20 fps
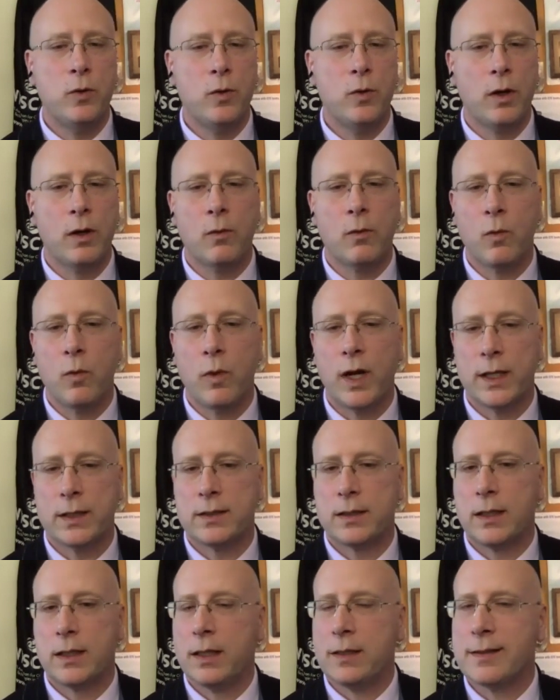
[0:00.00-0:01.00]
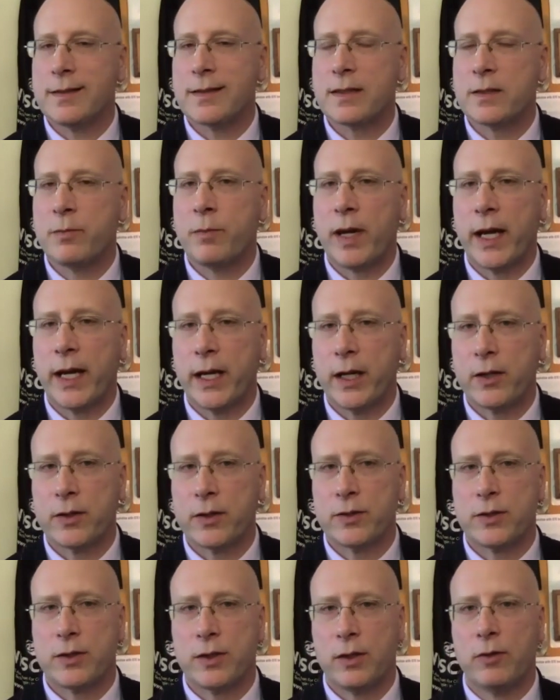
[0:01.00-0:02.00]
or what
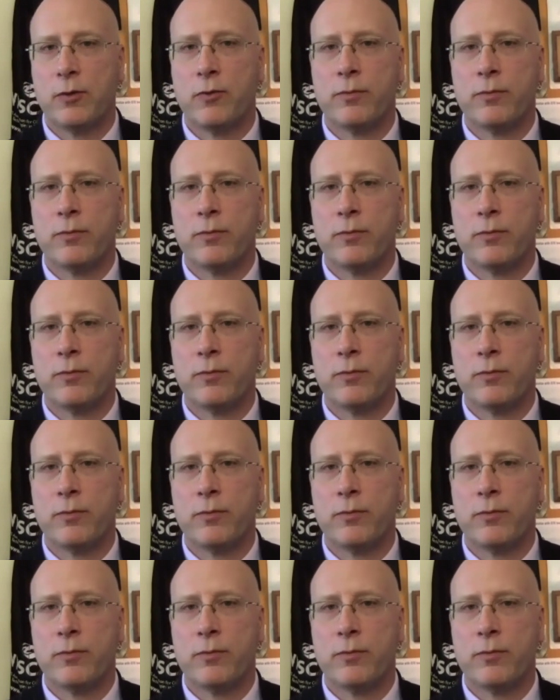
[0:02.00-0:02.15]
inspires you